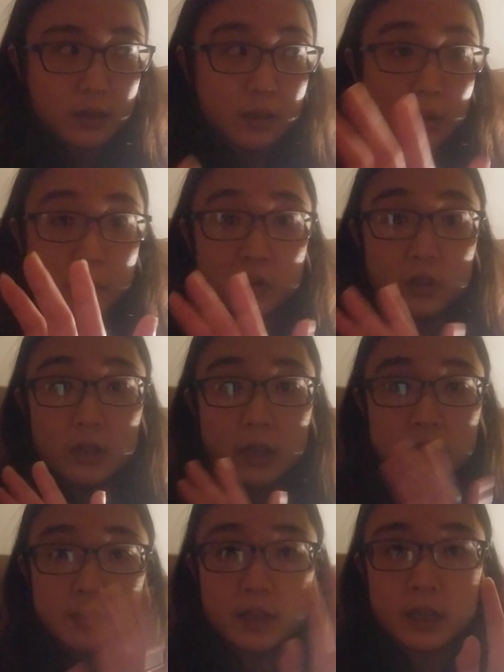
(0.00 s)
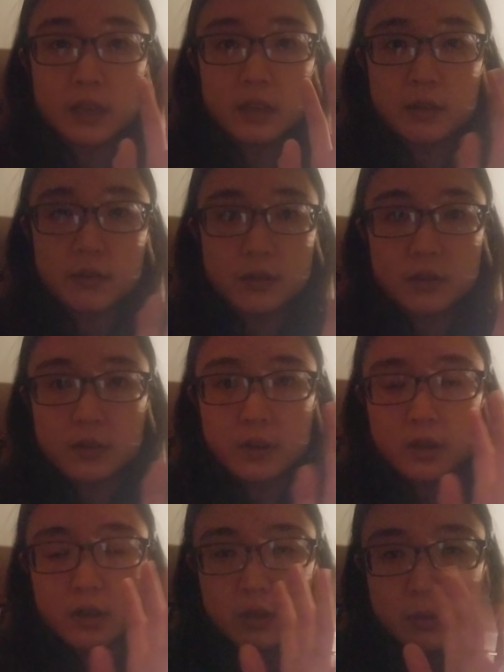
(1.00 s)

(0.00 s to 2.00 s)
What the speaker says: I'm not advocating for